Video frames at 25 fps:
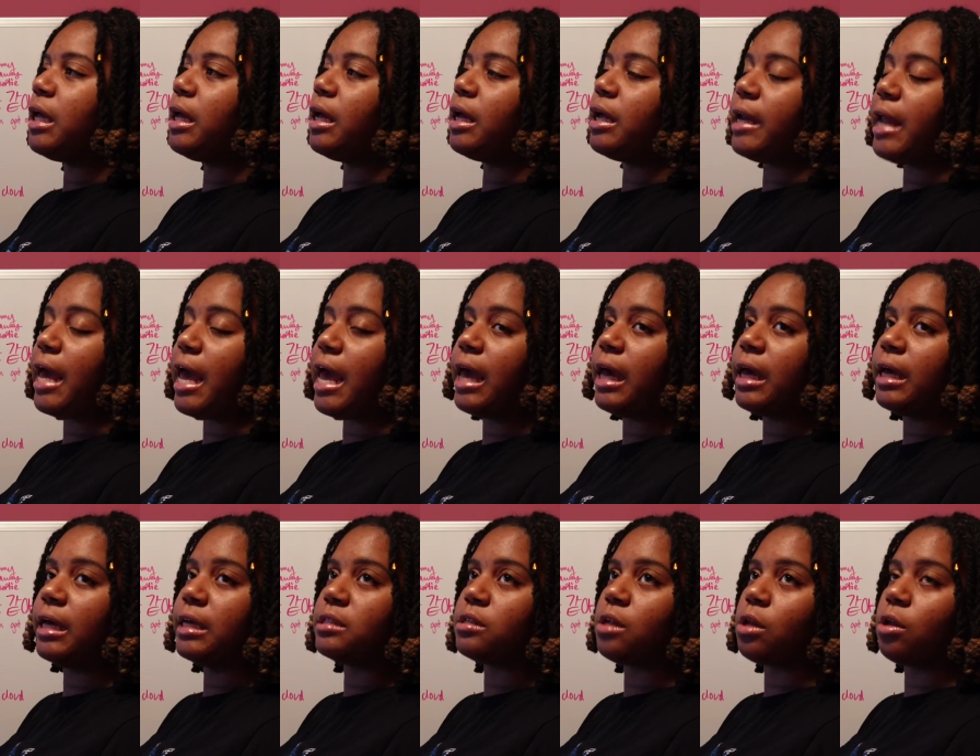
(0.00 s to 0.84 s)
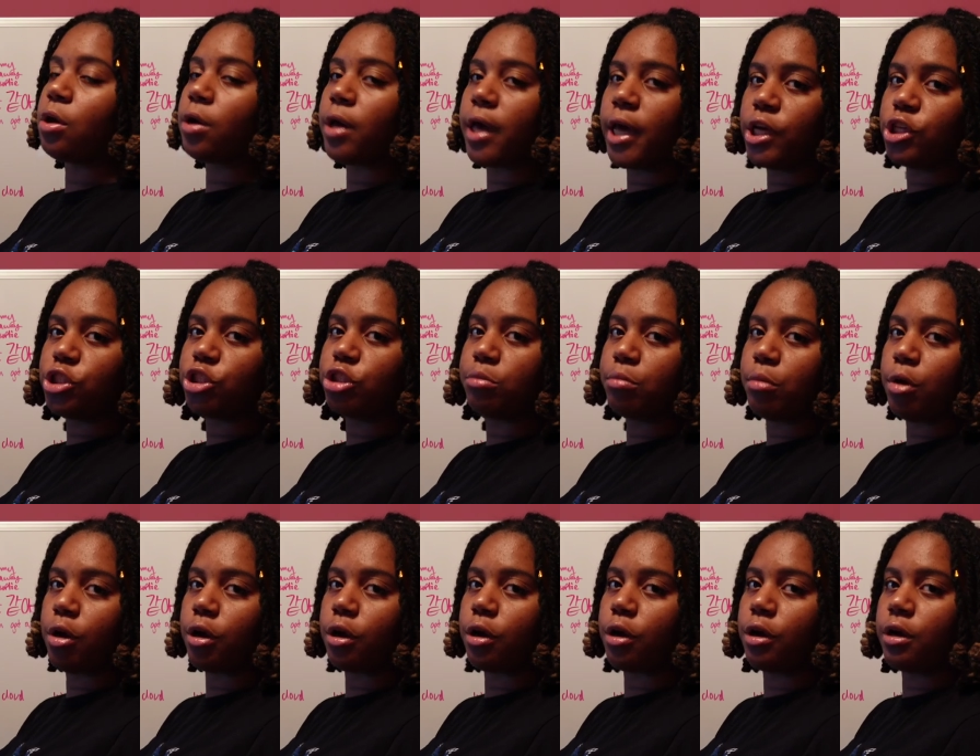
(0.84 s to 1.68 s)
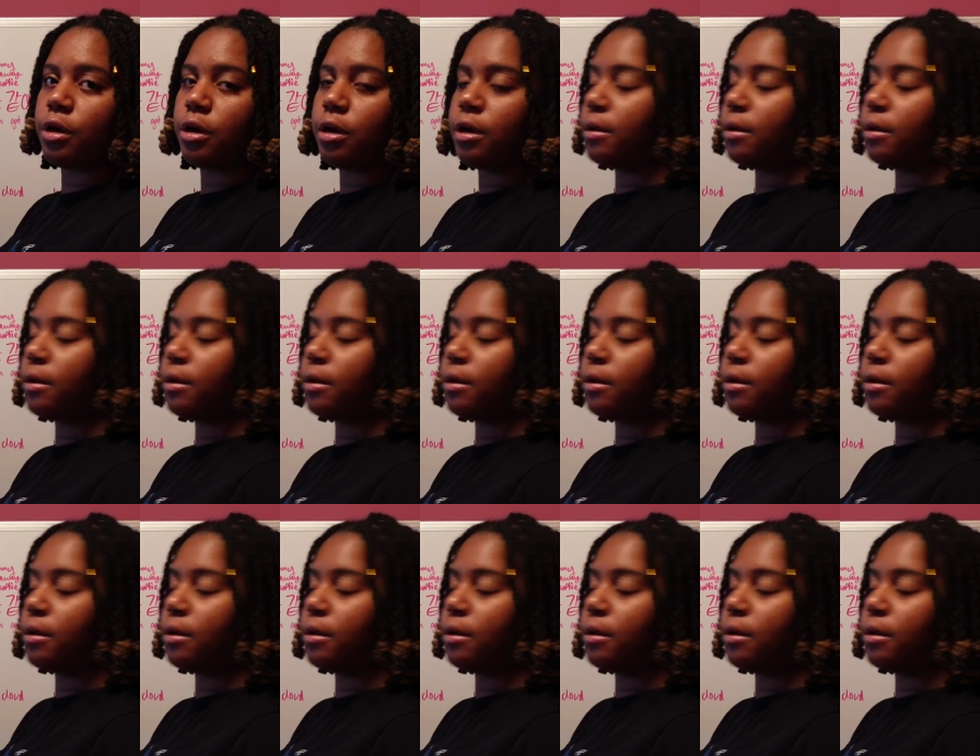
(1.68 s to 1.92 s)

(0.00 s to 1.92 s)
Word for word: And e is a location marker.